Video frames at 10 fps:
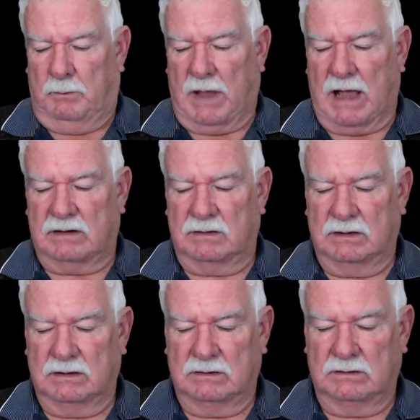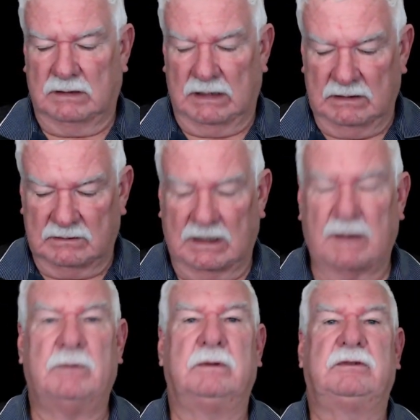But these
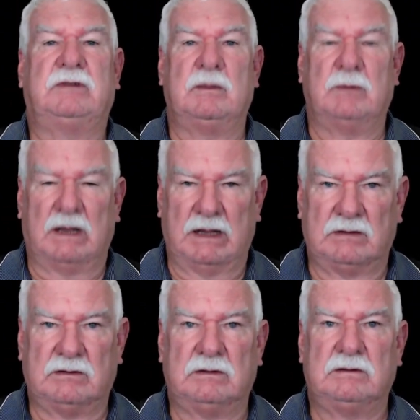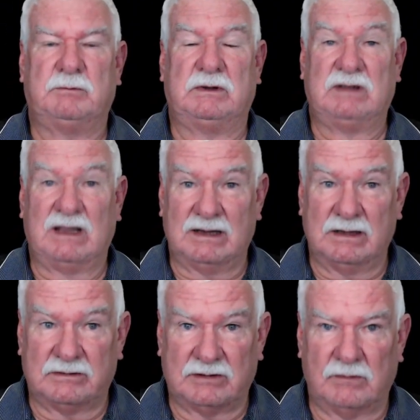couple of Sigma lenses, particularly
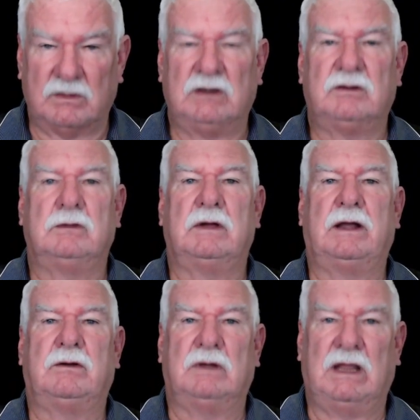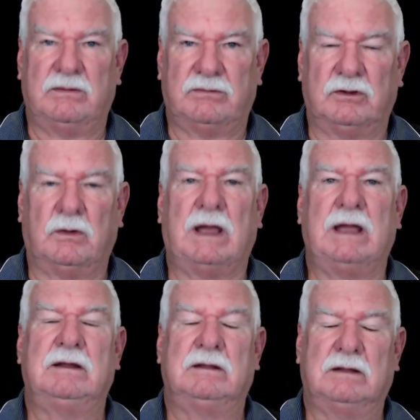the 7200
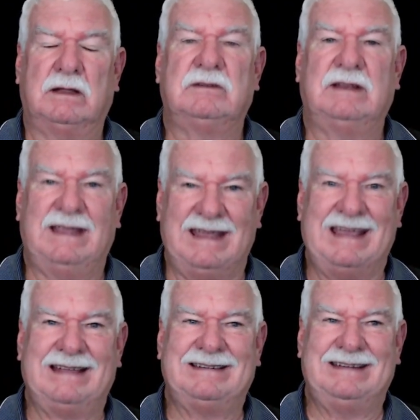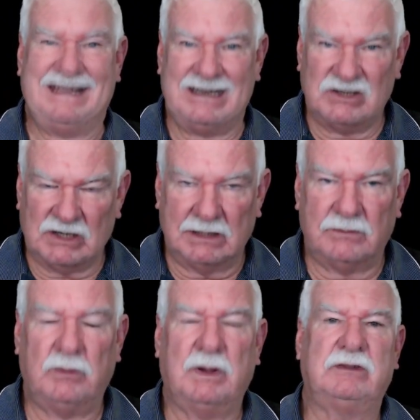f/2.8, that's an EXDG, if
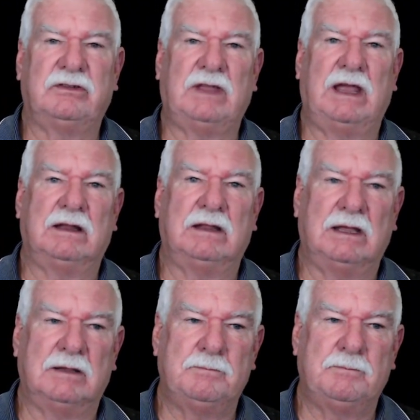you understand their